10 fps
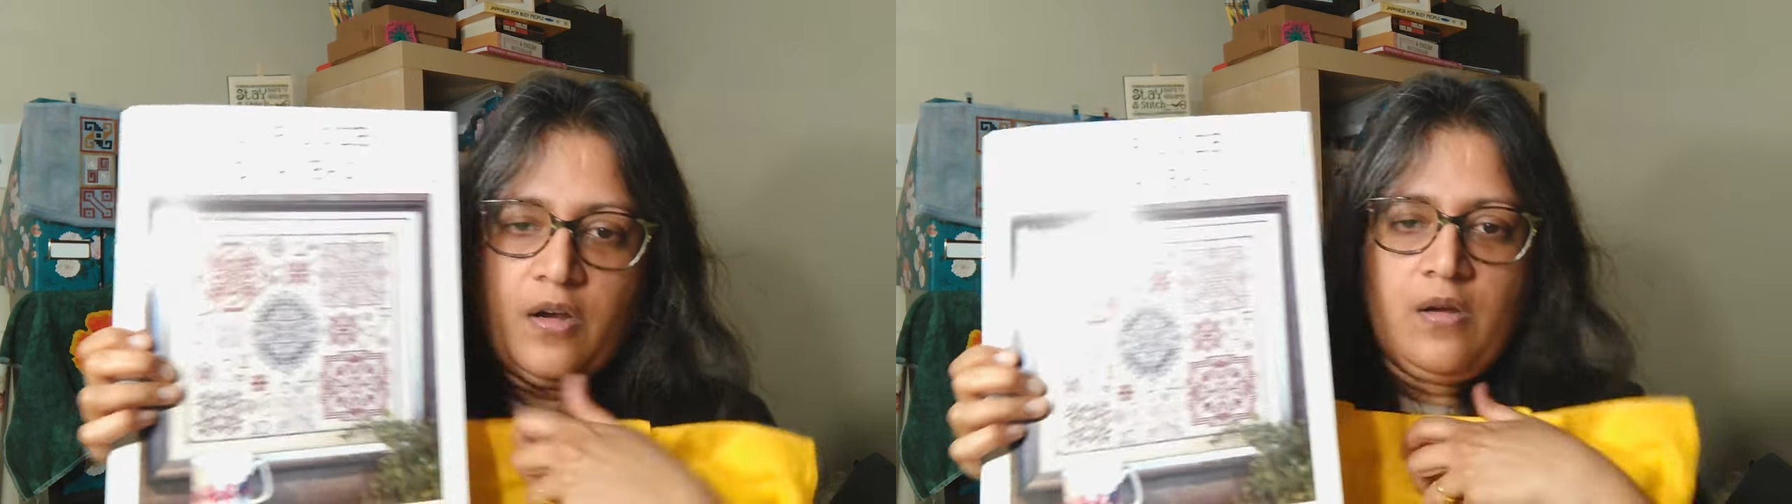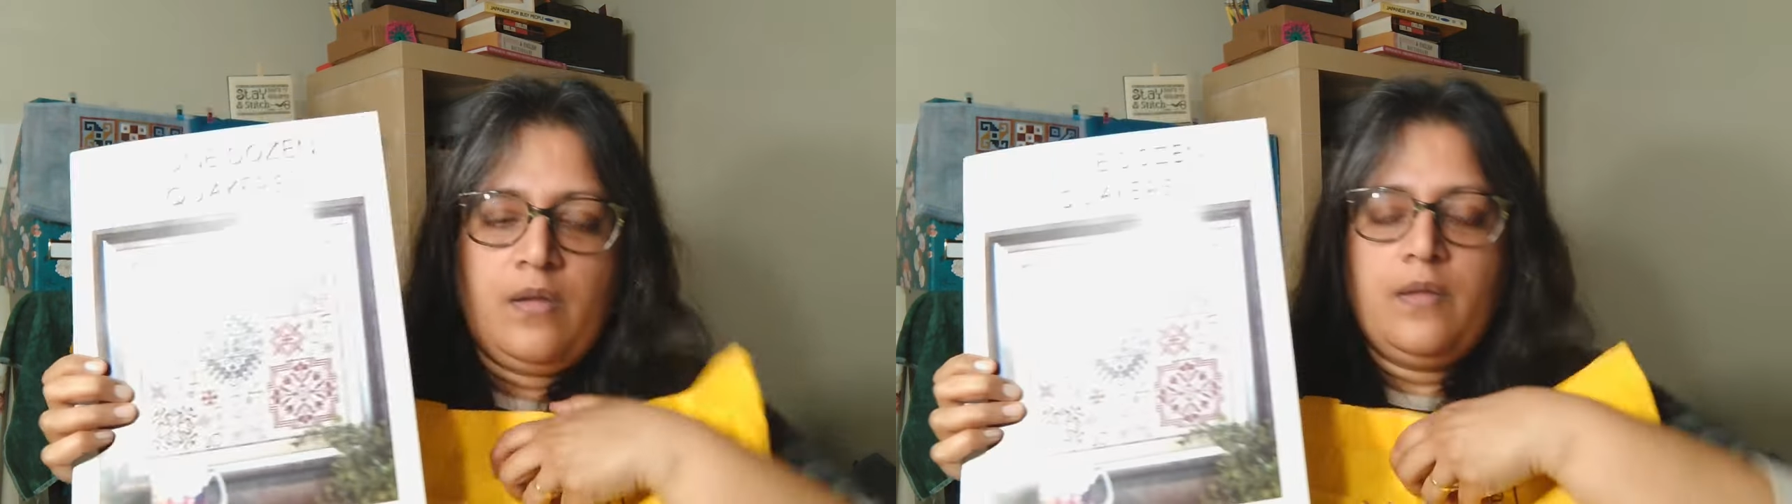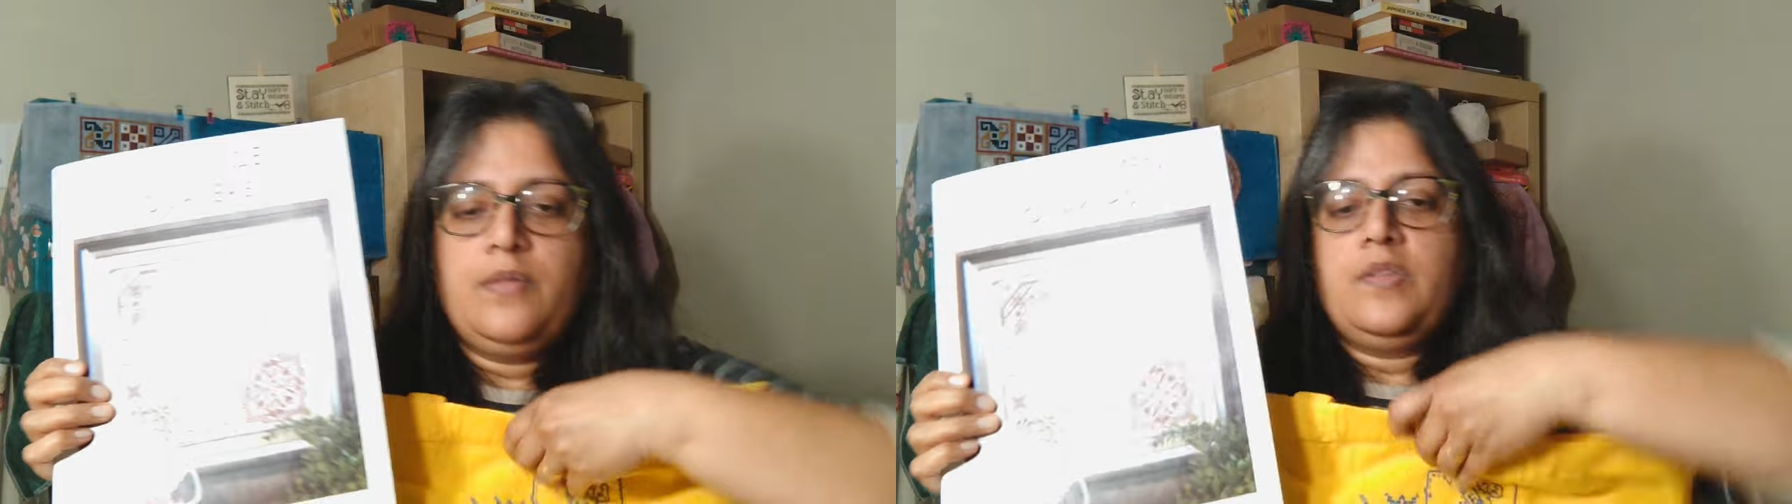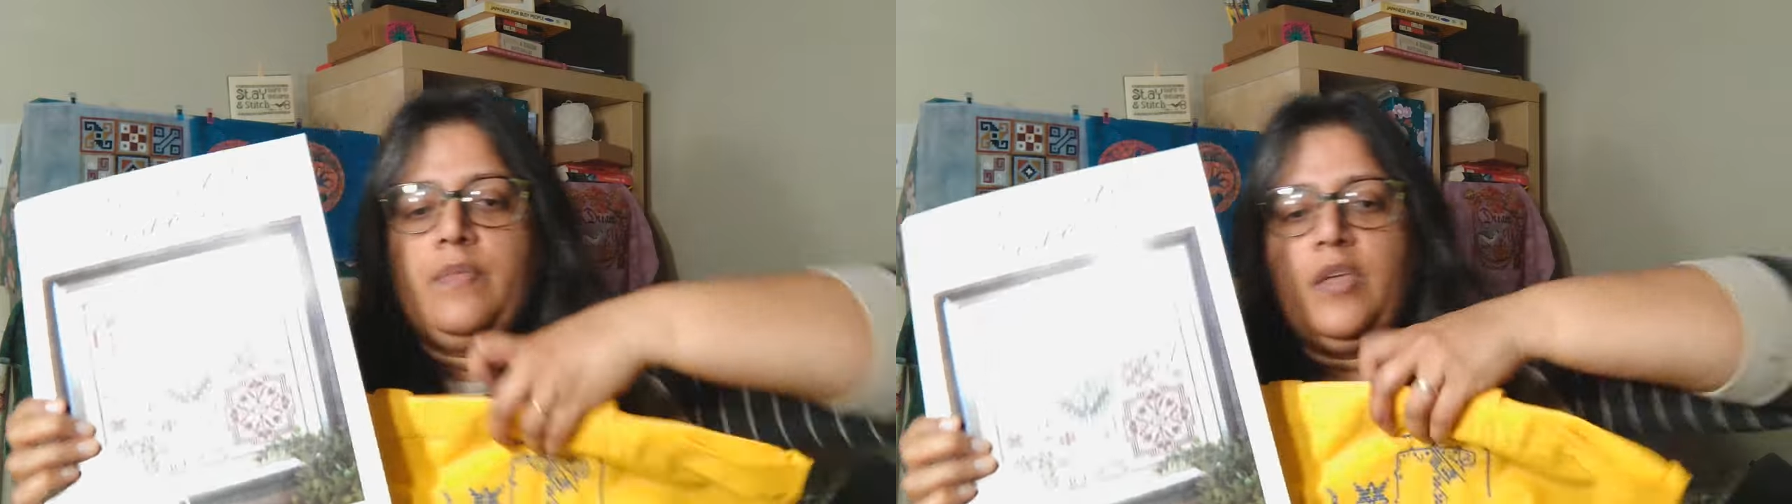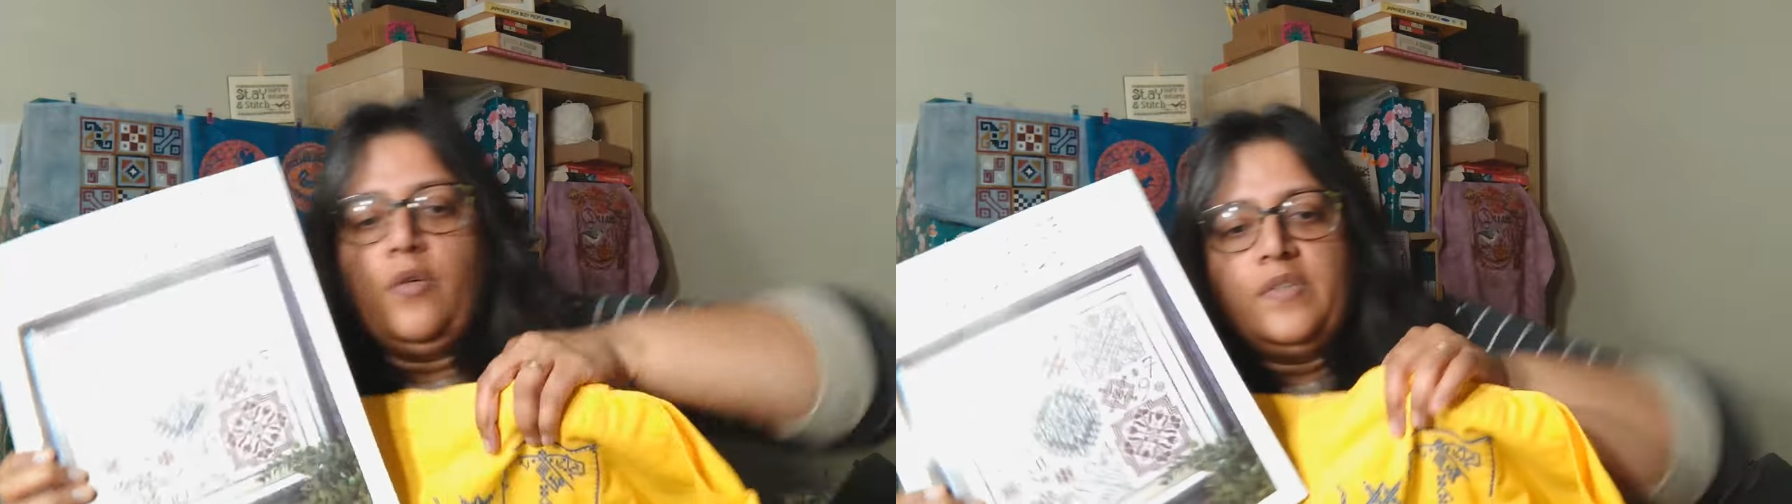Let me see
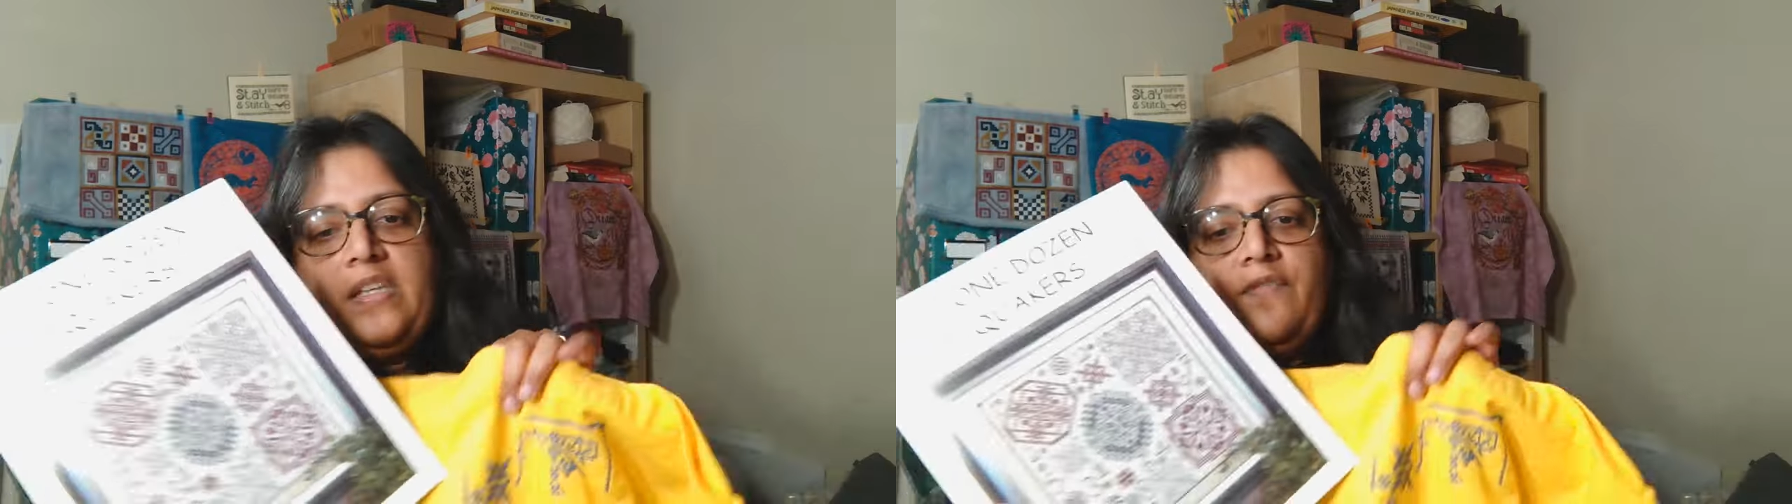if I can hold